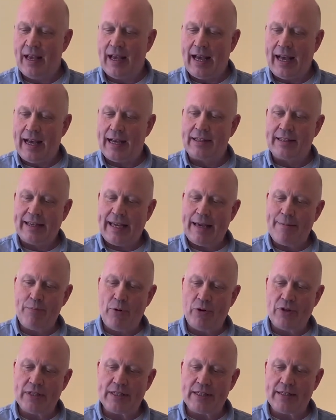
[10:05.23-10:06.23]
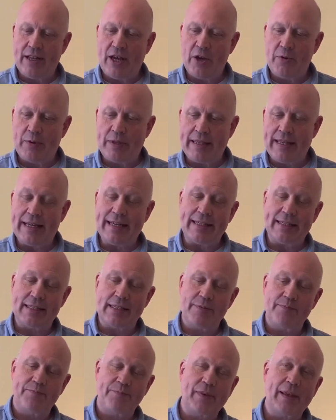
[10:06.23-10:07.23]
And key points to know with
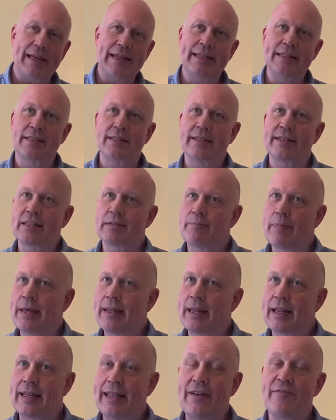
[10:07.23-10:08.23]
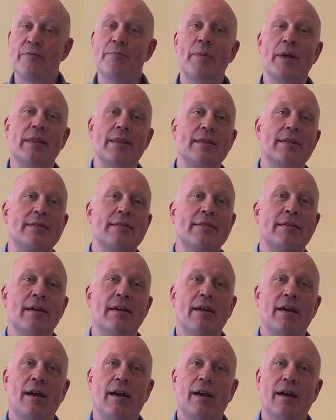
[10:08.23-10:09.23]
this is that it spent 11 months
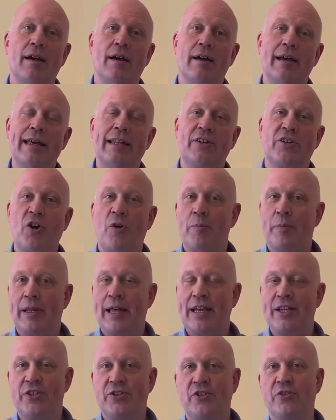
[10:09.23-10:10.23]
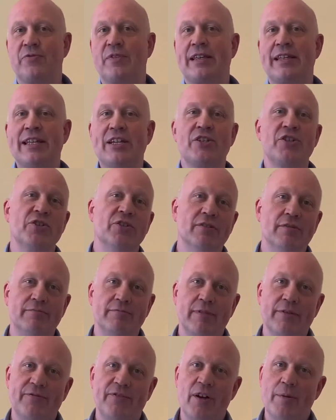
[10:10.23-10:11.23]
in a combination of the initial
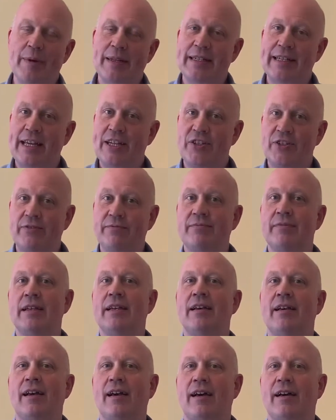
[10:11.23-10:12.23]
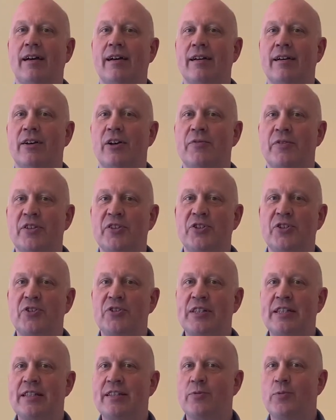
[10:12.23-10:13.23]
fermentation of the
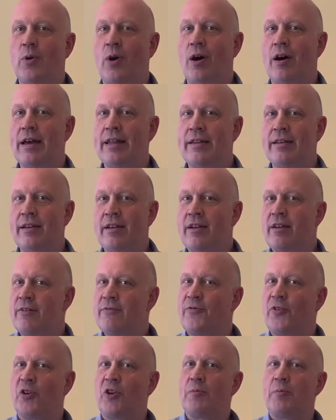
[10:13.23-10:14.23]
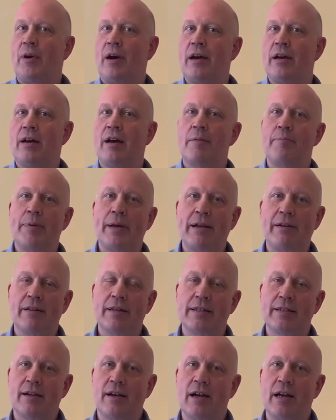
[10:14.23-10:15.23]
juice into wine, followed by a period
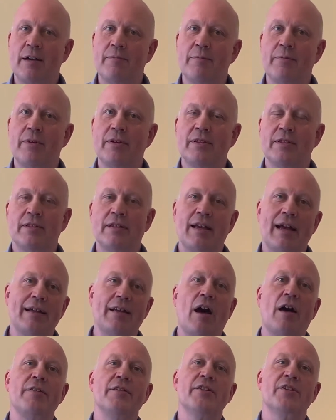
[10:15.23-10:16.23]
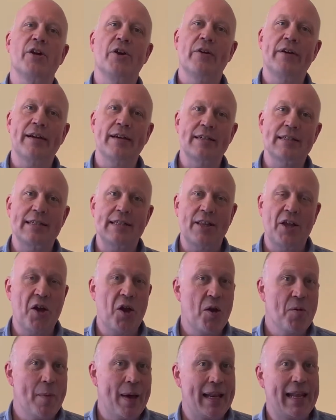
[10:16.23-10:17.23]
of time undergoing a slow
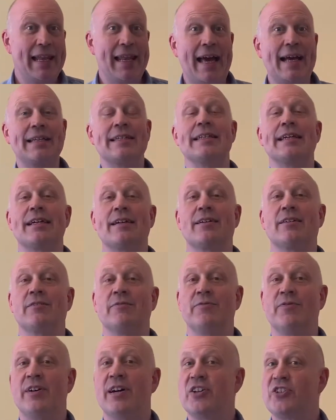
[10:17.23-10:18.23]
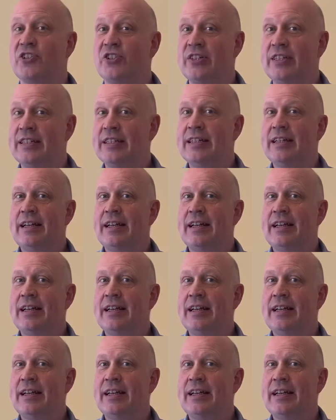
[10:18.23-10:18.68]
malolactic conversion